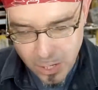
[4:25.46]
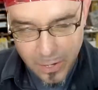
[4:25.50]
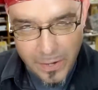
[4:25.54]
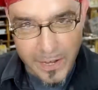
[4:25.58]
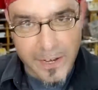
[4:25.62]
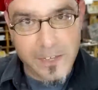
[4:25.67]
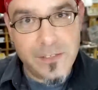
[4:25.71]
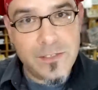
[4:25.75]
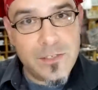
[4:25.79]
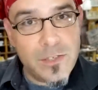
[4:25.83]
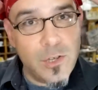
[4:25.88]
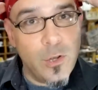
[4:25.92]
All
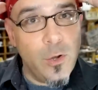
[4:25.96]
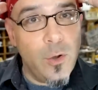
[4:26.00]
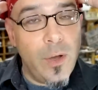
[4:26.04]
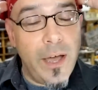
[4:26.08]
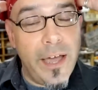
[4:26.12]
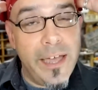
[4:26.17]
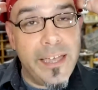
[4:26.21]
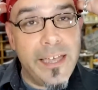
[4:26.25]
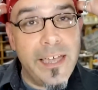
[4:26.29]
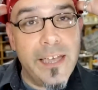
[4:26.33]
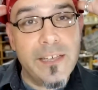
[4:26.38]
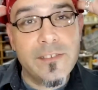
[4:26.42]
right, so
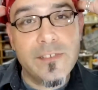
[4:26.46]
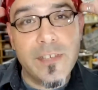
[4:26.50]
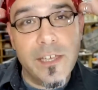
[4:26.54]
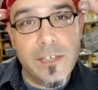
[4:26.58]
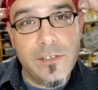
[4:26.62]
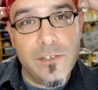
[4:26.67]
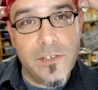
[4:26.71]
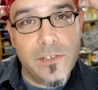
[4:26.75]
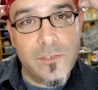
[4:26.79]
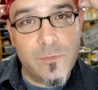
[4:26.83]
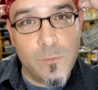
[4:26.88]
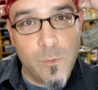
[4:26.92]
I guess I
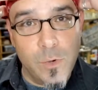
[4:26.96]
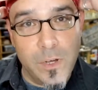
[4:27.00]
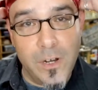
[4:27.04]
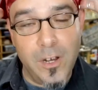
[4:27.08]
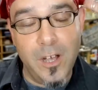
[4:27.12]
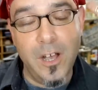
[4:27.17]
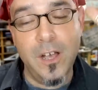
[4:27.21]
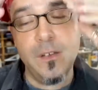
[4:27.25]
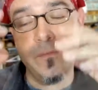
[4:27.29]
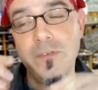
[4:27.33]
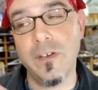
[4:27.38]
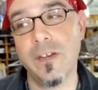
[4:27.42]
just went
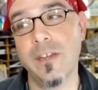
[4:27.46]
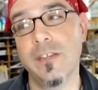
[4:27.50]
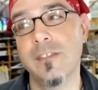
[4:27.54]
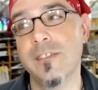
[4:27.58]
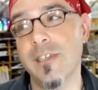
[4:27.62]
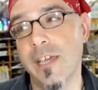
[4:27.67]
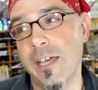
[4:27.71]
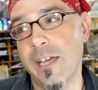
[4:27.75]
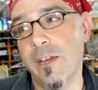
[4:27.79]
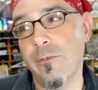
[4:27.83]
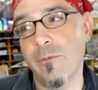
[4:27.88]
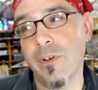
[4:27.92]
off on a
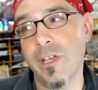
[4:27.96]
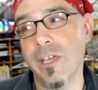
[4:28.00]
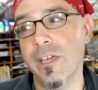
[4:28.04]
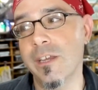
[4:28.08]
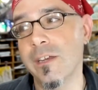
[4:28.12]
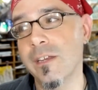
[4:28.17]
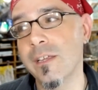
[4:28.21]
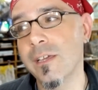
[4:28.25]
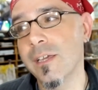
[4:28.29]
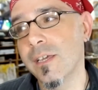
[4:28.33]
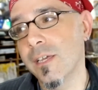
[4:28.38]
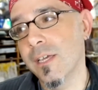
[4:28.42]

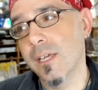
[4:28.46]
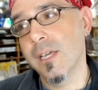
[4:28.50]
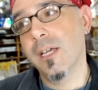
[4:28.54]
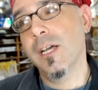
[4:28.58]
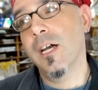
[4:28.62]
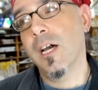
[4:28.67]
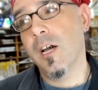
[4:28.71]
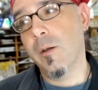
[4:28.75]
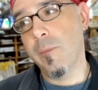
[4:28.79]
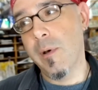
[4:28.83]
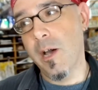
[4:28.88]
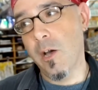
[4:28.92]
tirade
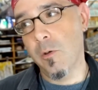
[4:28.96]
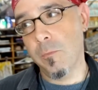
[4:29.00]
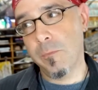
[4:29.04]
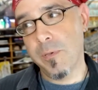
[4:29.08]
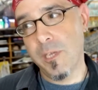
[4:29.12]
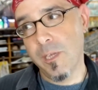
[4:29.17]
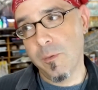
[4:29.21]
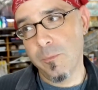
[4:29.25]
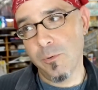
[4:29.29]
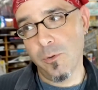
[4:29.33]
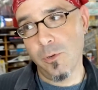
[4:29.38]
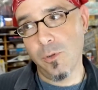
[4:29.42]
about
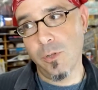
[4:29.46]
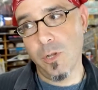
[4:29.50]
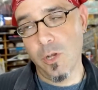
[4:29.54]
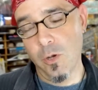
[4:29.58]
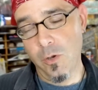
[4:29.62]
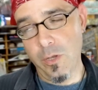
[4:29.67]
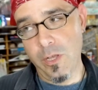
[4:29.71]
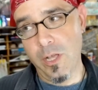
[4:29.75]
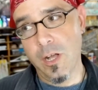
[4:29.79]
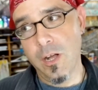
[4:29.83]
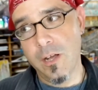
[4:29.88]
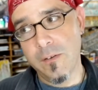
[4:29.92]
people
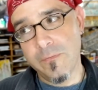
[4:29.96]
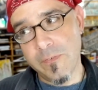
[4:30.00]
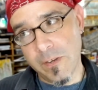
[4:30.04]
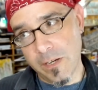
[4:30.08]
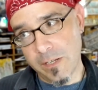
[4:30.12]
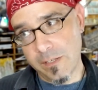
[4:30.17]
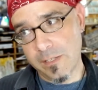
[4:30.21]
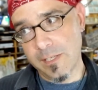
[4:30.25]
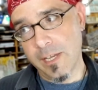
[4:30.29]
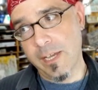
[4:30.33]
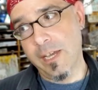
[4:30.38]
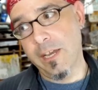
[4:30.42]
going off on
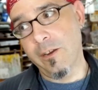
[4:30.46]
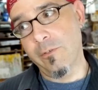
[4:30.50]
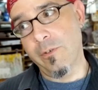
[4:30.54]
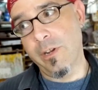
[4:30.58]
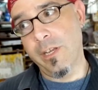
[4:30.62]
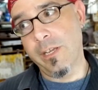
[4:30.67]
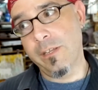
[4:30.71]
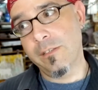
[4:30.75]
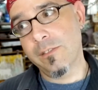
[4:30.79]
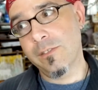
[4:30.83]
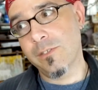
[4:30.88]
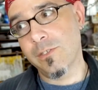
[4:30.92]
a
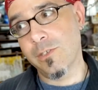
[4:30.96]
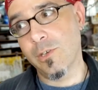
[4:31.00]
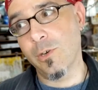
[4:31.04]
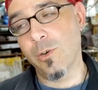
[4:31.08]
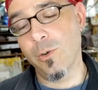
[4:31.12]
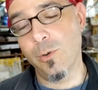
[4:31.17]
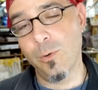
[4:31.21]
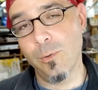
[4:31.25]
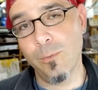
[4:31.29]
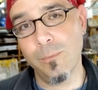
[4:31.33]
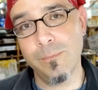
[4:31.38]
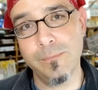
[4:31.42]
tirade.
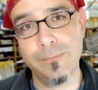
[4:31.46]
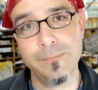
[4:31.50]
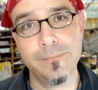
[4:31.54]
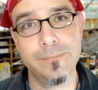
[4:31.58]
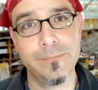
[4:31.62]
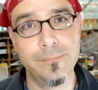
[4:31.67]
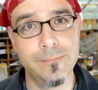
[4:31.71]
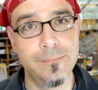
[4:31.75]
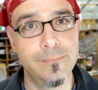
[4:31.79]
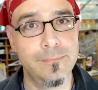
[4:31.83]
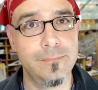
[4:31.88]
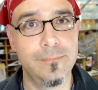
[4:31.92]
So
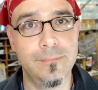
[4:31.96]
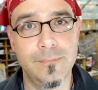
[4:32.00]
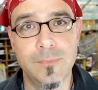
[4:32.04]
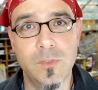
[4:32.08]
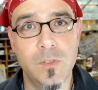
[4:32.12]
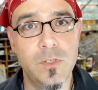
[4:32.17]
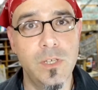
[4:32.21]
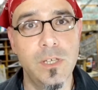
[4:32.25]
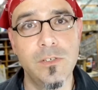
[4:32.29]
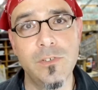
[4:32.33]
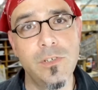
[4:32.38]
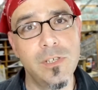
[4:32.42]

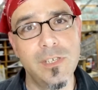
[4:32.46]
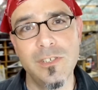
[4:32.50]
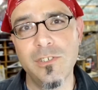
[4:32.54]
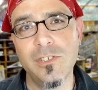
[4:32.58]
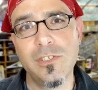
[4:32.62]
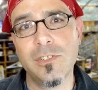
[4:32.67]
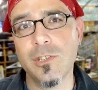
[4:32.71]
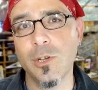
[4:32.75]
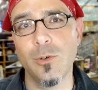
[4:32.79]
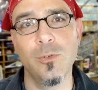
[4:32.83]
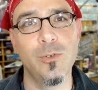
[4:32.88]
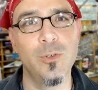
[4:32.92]
essentially
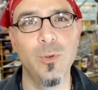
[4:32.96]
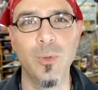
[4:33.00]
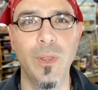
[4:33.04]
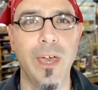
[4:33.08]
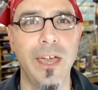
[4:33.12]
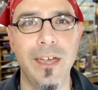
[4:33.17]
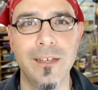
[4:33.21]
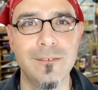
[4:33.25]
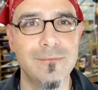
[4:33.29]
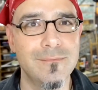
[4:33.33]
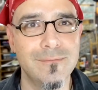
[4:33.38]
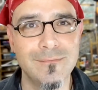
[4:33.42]
just don't do
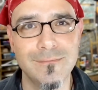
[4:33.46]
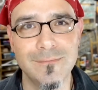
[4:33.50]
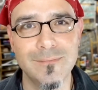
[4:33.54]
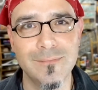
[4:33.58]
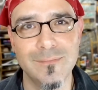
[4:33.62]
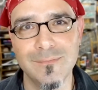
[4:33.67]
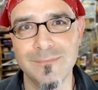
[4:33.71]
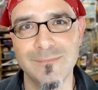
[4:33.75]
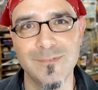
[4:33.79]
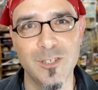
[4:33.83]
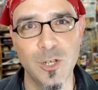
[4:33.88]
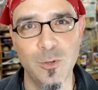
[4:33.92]
that.
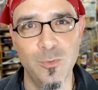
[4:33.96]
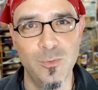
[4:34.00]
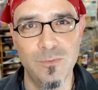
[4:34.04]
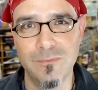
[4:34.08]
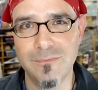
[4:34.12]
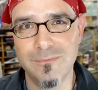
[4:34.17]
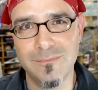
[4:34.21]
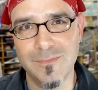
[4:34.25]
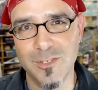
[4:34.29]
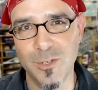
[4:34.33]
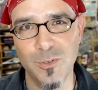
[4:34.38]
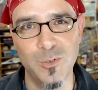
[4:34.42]
Don't
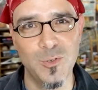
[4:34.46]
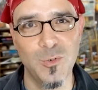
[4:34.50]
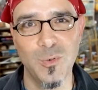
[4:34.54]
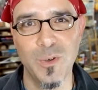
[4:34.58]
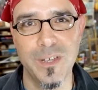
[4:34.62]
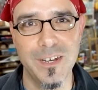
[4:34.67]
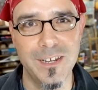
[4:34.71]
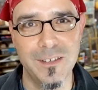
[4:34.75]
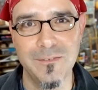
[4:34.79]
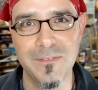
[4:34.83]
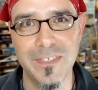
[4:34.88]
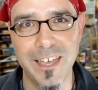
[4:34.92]
don't do
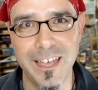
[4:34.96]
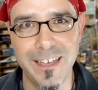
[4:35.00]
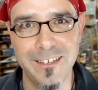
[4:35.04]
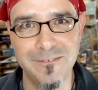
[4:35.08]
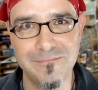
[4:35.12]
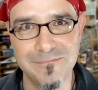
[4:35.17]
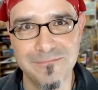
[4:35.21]
any of that.